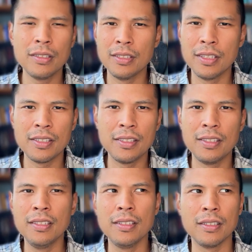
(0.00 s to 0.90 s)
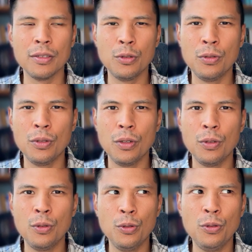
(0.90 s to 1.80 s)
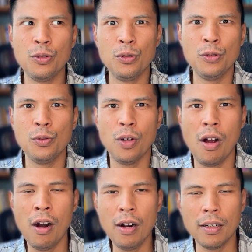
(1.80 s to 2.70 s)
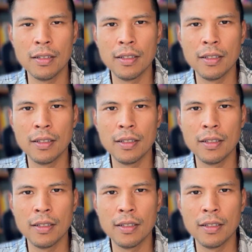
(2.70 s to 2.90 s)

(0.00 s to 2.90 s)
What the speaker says: distill who you are.